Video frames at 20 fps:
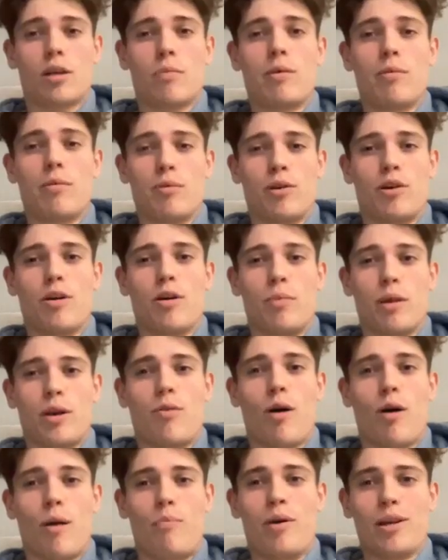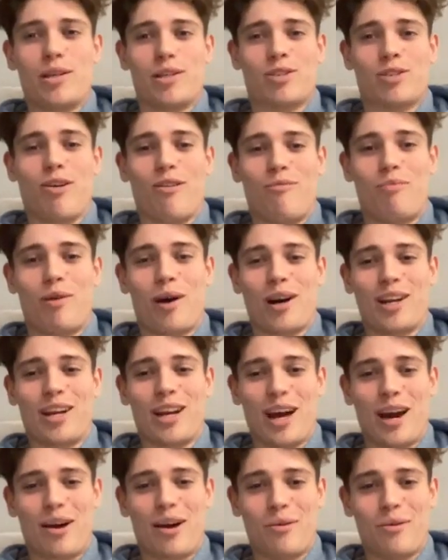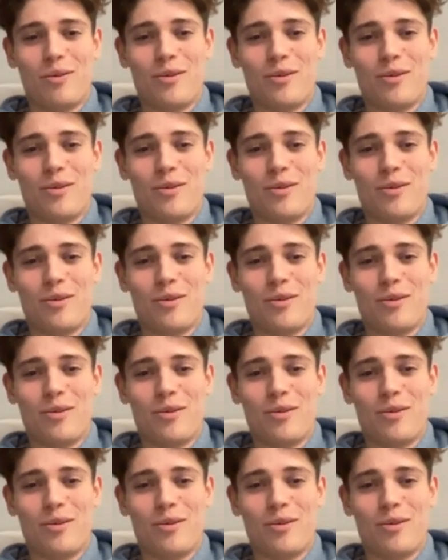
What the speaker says: Some people could be quite pissed off by now.